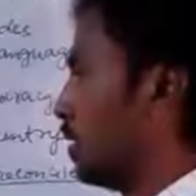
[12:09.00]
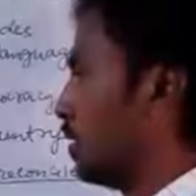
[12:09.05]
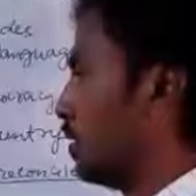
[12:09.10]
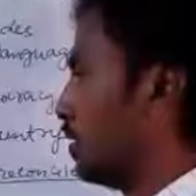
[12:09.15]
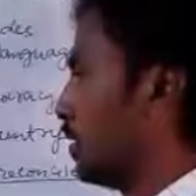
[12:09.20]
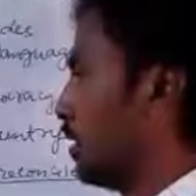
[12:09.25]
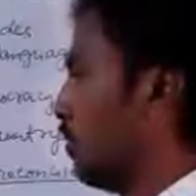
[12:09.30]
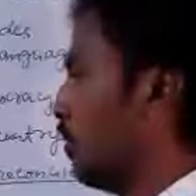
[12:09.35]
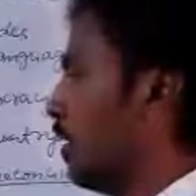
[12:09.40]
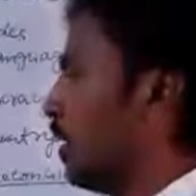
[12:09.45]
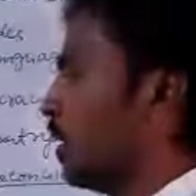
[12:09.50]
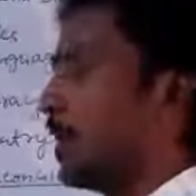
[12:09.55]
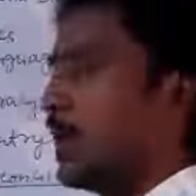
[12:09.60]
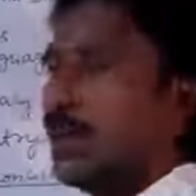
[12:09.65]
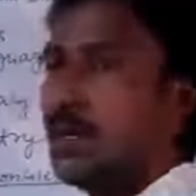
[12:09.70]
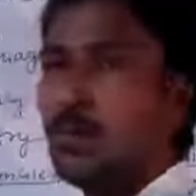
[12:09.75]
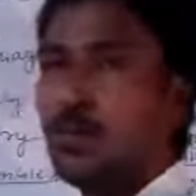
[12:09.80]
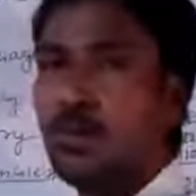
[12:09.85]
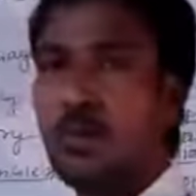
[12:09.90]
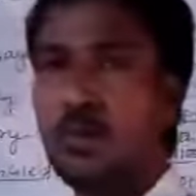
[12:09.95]
civil
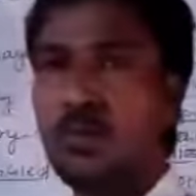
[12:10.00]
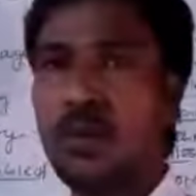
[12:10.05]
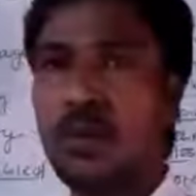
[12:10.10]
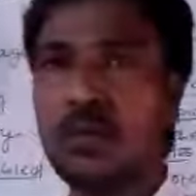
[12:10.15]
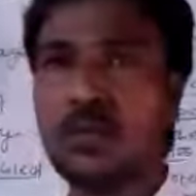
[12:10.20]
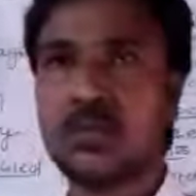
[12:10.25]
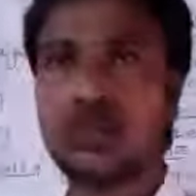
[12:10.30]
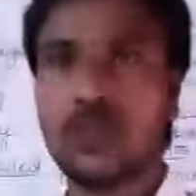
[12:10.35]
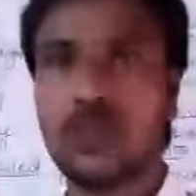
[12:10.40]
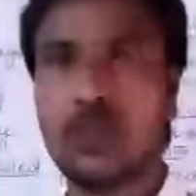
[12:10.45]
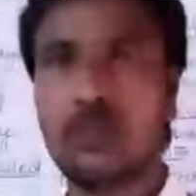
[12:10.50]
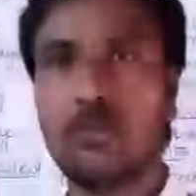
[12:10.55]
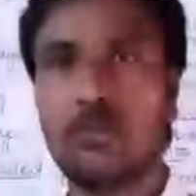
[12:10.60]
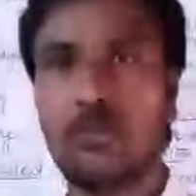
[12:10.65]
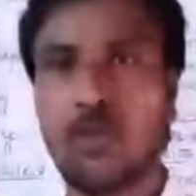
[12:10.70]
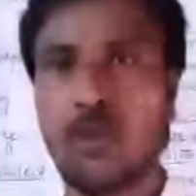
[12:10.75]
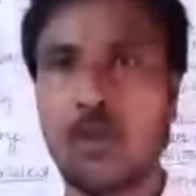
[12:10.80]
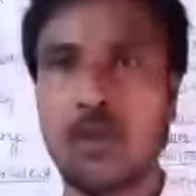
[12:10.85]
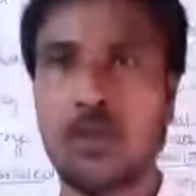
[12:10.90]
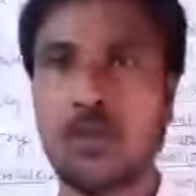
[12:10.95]
rights movements. They
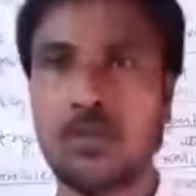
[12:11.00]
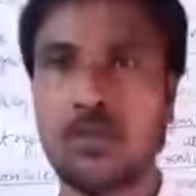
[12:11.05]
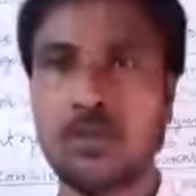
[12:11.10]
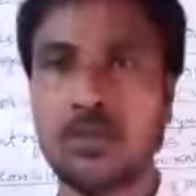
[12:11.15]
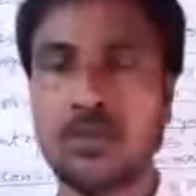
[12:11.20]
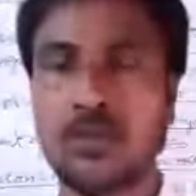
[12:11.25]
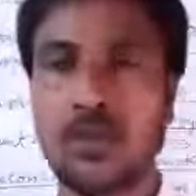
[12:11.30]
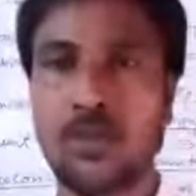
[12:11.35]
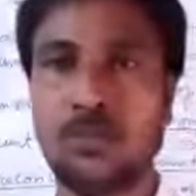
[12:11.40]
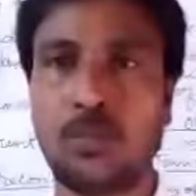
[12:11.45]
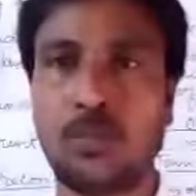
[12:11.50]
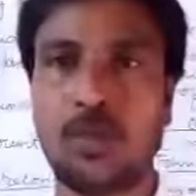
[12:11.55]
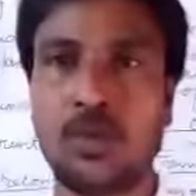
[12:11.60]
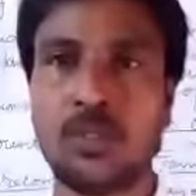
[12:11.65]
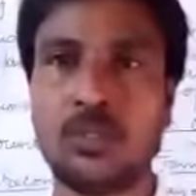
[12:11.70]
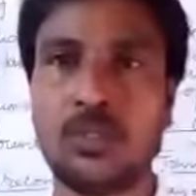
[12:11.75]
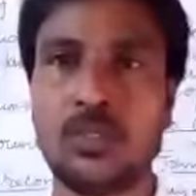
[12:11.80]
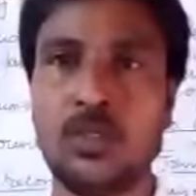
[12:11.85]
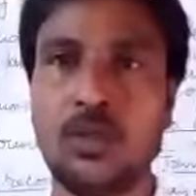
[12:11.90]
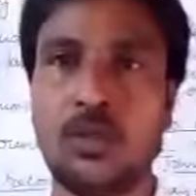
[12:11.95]
followed the
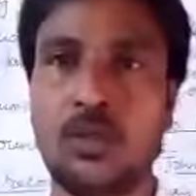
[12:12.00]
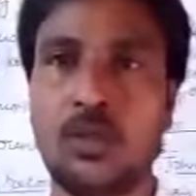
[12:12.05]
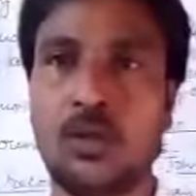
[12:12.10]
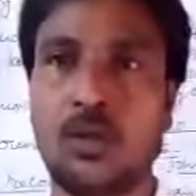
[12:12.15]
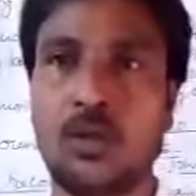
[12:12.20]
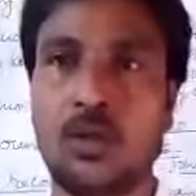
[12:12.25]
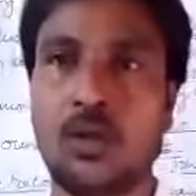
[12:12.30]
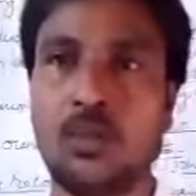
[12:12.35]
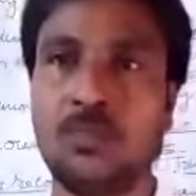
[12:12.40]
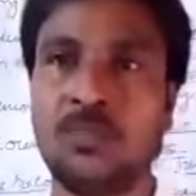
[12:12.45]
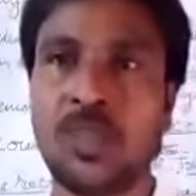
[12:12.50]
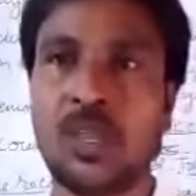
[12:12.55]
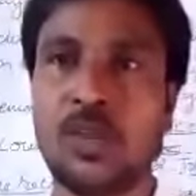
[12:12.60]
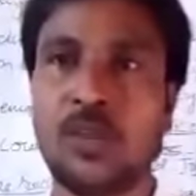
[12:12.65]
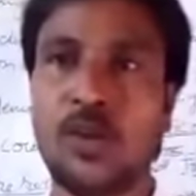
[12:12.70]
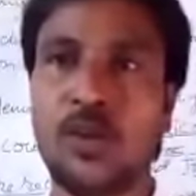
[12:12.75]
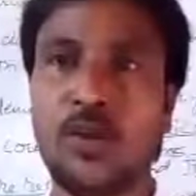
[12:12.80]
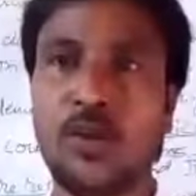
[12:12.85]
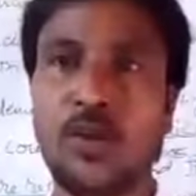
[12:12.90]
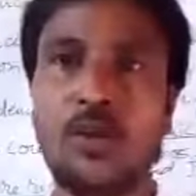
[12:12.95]
policy of
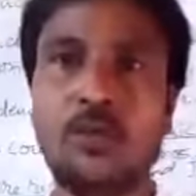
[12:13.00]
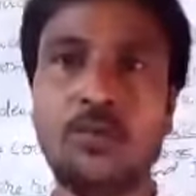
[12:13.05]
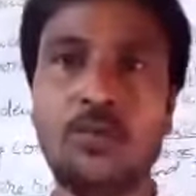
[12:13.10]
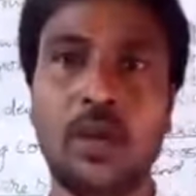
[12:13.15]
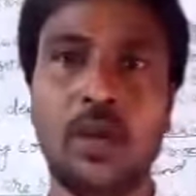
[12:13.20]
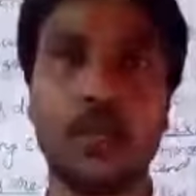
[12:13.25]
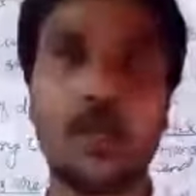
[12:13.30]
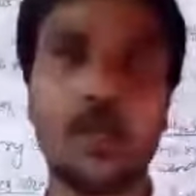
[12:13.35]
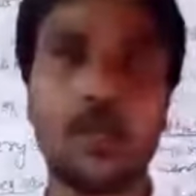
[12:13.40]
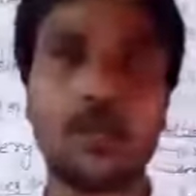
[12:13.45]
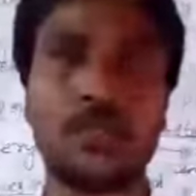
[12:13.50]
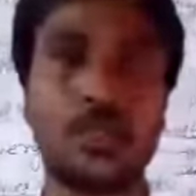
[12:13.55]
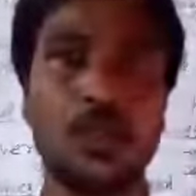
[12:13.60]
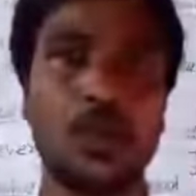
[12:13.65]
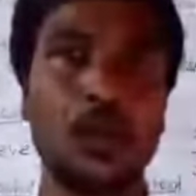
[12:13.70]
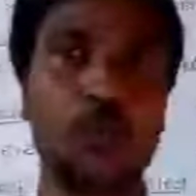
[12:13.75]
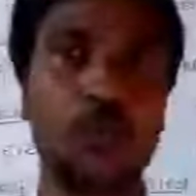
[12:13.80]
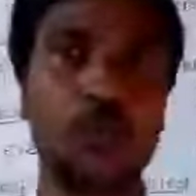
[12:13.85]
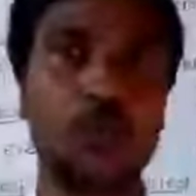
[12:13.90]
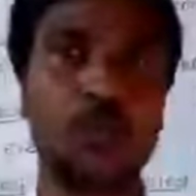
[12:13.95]
non-violence,
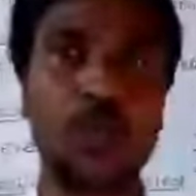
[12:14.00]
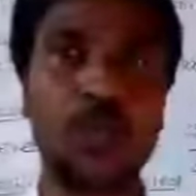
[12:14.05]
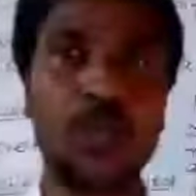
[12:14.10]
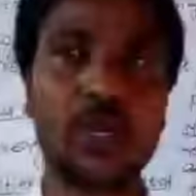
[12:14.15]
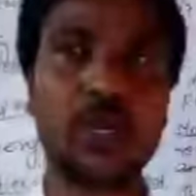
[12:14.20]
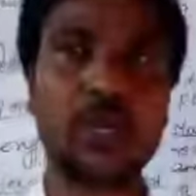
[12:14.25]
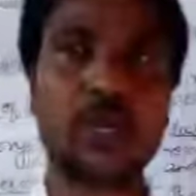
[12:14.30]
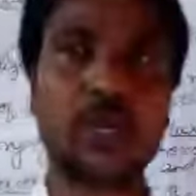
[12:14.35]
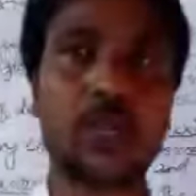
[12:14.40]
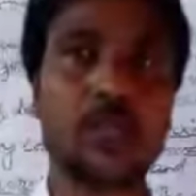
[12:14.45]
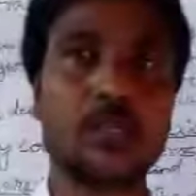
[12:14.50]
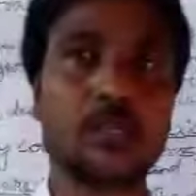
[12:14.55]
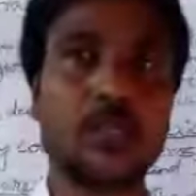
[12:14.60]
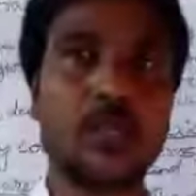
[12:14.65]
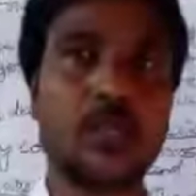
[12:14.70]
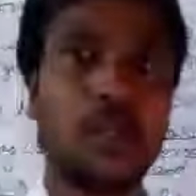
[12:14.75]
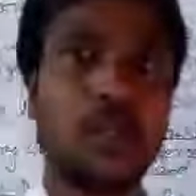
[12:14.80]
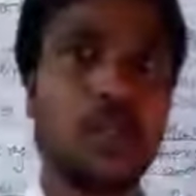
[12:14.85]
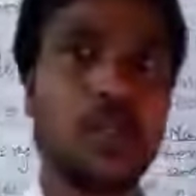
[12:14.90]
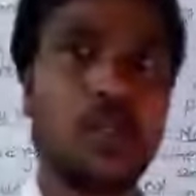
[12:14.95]

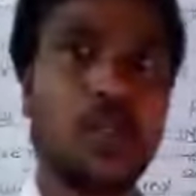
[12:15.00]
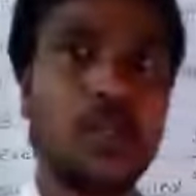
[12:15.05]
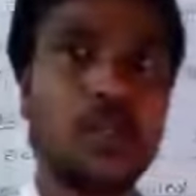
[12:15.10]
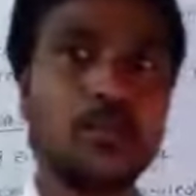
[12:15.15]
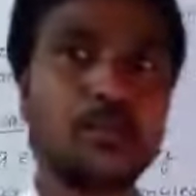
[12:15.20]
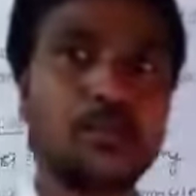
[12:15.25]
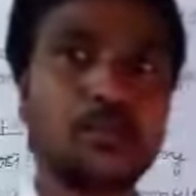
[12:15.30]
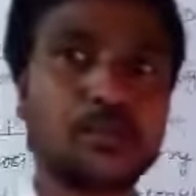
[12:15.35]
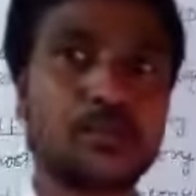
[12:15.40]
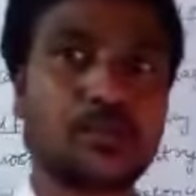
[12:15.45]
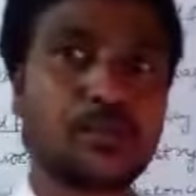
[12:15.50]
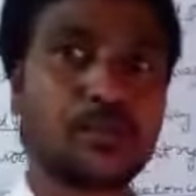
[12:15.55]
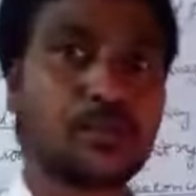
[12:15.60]
whereas in